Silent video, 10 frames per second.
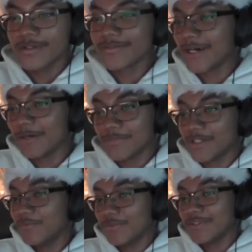I'm not
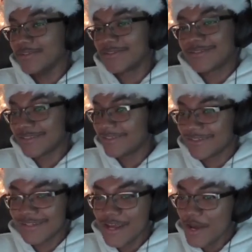even gonna.
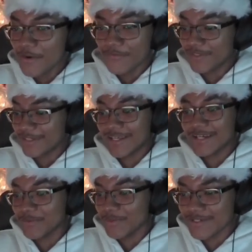Fuck that
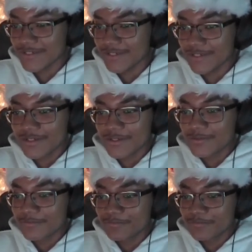question.
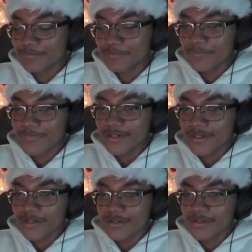
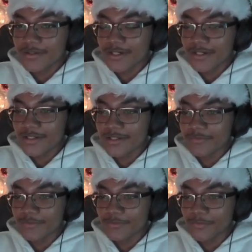I ain't never.
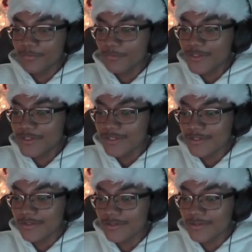What was the
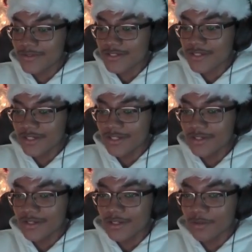city
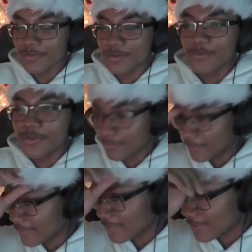name? Like, what was
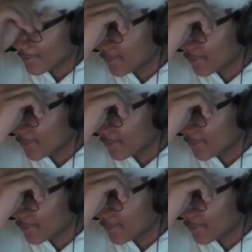it spelling?